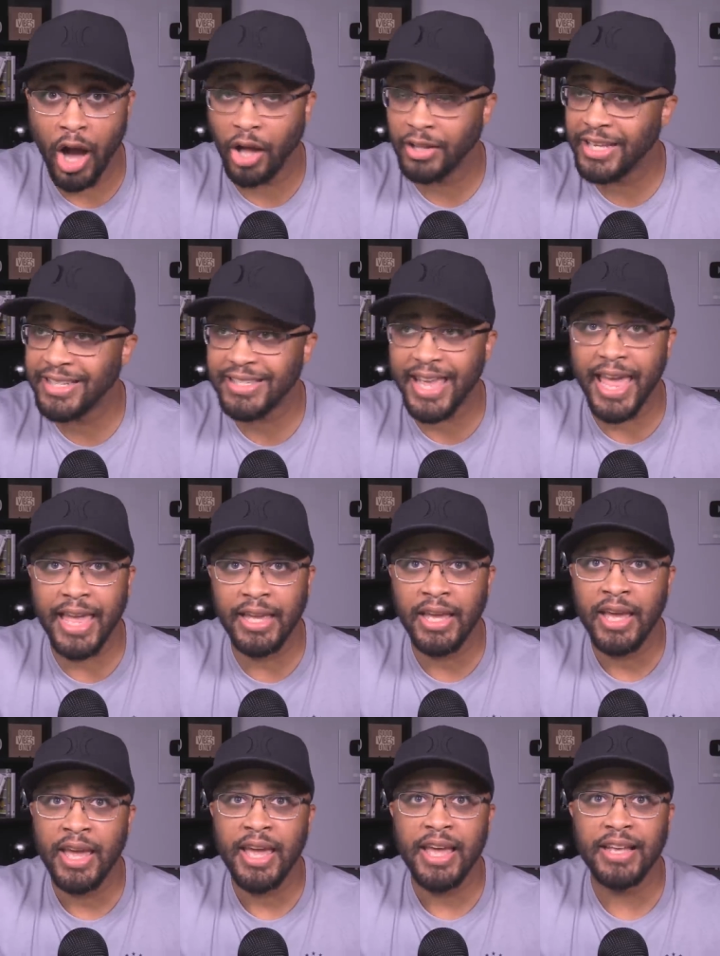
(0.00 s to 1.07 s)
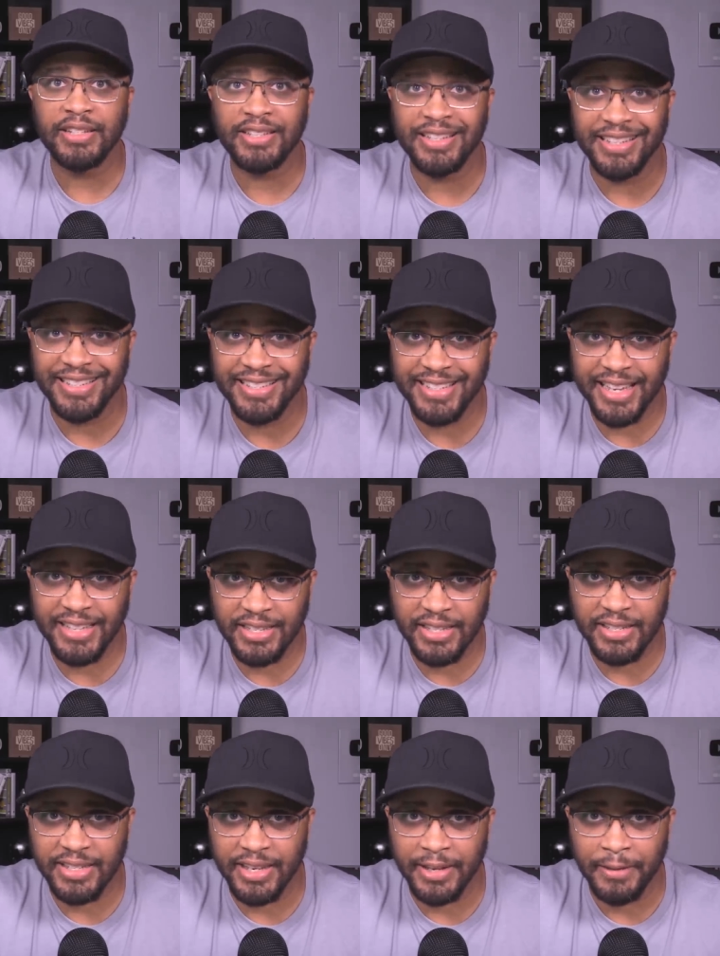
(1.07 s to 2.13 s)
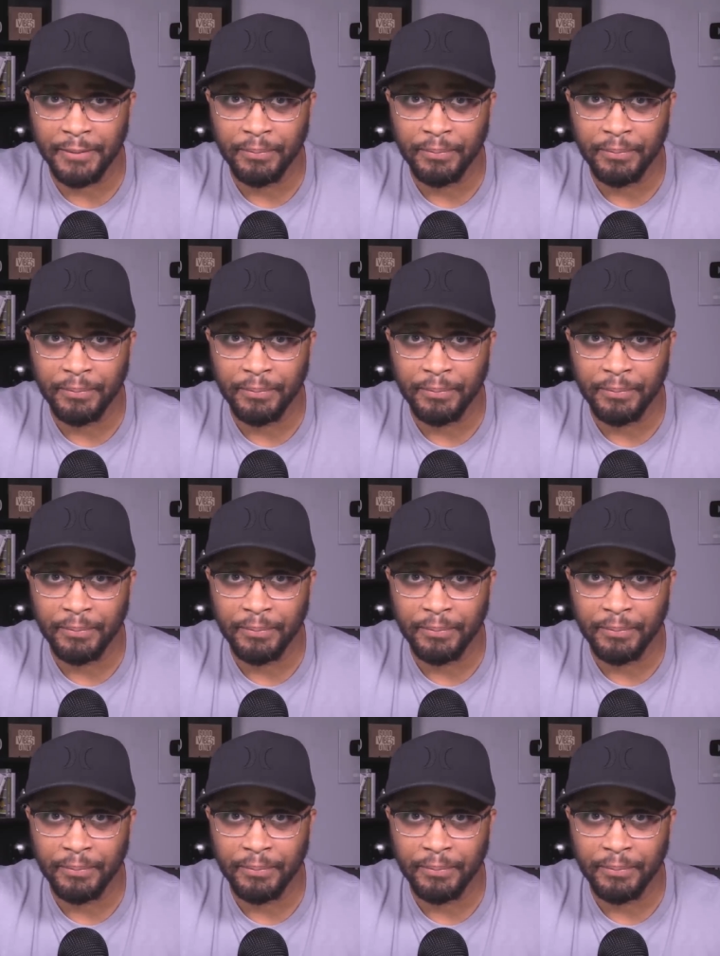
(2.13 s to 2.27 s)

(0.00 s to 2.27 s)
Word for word: All it takes is consistency.